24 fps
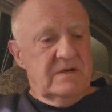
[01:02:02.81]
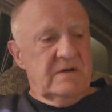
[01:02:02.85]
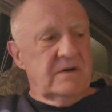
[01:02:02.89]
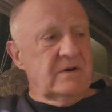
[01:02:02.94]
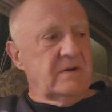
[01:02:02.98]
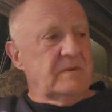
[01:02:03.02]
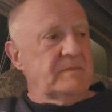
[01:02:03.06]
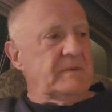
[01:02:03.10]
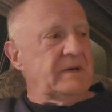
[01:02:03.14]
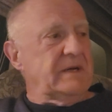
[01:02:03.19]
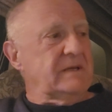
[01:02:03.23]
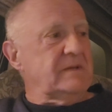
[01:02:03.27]

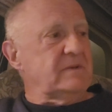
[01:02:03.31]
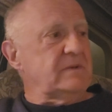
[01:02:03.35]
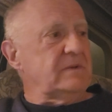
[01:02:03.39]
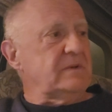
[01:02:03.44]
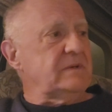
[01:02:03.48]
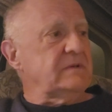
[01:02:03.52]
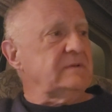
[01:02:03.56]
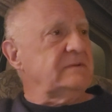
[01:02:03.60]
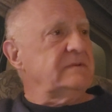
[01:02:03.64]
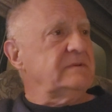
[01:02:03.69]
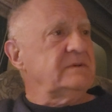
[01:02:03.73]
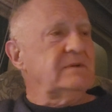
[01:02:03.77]
Oh, my
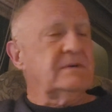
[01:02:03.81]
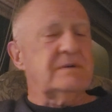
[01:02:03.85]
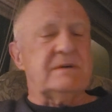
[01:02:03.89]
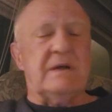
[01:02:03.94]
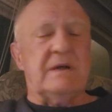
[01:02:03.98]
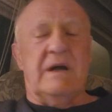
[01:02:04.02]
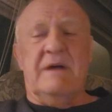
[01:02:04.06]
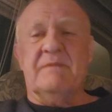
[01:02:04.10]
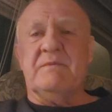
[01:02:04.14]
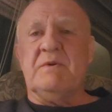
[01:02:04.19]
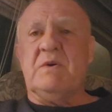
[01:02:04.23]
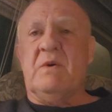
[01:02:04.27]
Lord. Look,
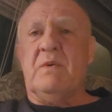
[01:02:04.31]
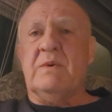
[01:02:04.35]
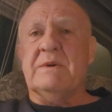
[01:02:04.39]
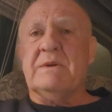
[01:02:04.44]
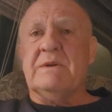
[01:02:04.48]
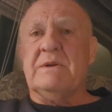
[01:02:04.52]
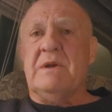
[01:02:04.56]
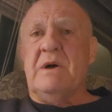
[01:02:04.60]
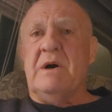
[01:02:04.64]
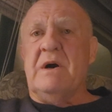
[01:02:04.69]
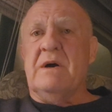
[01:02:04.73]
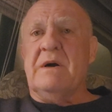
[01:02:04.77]
I'm going
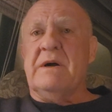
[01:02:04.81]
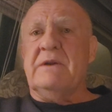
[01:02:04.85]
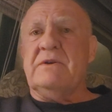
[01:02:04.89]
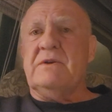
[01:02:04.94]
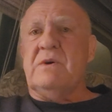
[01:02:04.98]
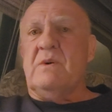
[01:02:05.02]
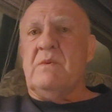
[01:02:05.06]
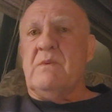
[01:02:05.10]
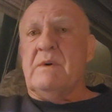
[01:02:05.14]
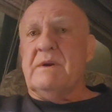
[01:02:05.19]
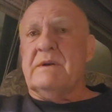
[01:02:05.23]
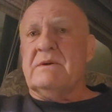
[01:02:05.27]
long. I
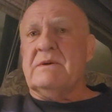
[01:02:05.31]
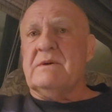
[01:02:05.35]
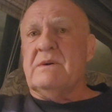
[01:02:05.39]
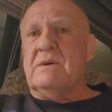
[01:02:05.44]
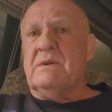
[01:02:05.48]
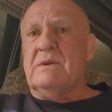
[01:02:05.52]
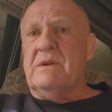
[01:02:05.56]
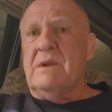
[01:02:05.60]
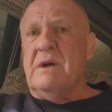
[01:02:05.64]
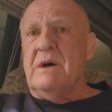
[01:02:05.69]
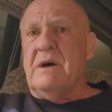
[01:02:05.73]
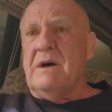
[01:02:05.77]
don't want to go
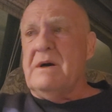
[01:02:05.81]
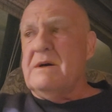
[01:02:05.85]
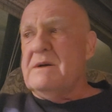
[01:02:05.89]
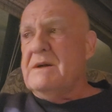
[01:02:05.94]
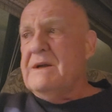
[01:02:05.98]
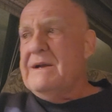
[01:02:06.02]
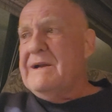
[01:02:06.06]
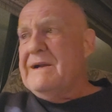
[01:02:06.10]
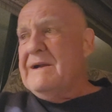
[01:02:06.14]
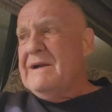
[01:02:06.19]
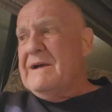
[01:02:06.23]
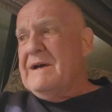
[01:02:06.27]
long.
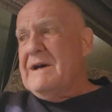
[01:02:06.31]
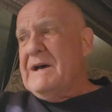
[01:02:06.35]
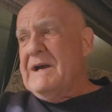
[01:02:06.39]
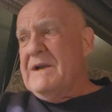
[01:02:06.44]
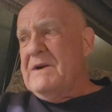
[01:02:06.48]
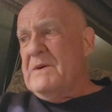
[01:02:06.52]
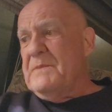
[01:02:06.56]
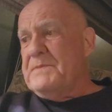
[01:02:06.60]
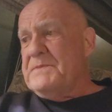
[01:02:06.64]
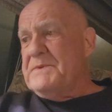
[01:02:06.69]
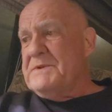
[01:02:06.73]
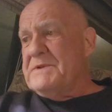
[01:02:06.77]
I
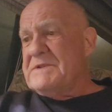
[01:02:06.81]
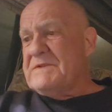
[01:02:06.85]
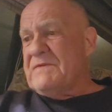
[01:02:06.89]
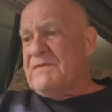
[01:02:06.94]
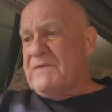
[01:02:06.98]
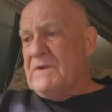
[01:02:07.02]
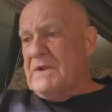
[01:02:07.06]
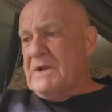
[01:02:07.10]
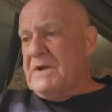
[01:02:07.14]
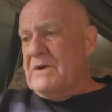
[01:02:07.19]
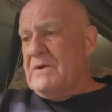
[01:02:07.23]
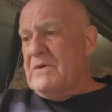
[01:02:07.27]
hope this
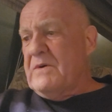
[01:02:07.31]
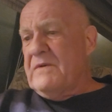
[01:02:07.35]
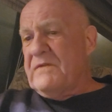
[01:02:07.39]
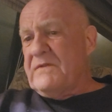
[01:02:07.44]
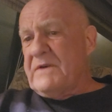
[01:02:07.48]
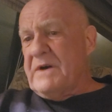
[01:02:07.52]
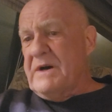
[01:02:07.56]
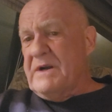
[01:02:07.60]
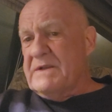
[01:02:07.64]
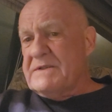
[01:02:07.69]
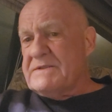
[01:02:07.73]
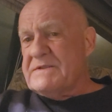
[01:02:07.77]
flow of
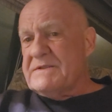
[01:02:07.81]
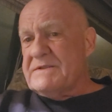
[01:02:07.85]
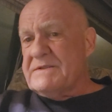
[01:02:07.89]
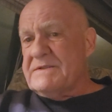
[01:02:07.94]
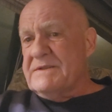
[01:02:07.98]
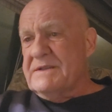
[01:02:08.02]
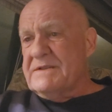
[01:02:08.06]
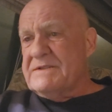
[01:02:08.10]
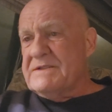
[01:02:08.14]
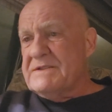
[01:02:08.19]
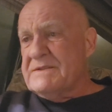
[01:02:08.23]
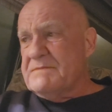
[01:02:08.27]

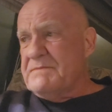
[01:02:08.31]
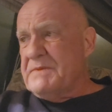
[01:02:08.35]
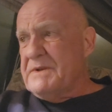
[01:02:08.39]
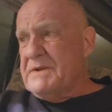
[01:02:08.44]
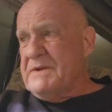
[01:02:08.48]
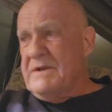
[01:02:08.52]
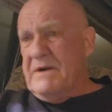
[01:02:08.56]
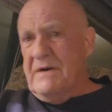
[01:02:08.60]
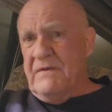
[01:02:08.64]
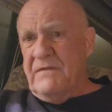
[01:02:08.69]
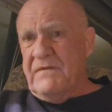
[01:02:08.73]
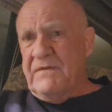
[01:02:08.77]
consciousness has
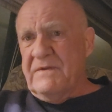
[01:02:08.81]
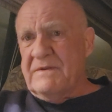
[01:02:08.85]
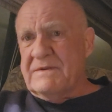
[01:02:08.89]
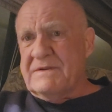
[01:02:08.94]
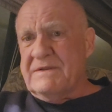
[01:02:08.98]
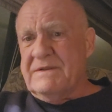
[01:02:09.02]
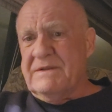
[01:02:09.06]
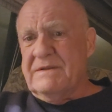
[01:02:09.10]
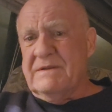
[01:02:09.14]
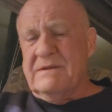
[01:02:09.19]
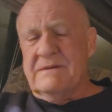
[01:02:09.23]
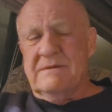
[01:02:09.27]
been helpful
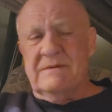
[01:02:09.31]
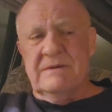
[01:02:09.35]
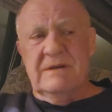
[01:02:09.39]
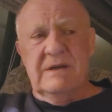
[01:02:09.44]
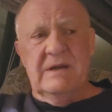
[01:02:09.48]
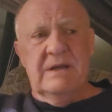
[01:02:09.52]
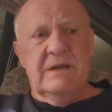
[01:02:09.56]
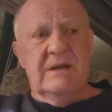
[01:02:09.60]
to you.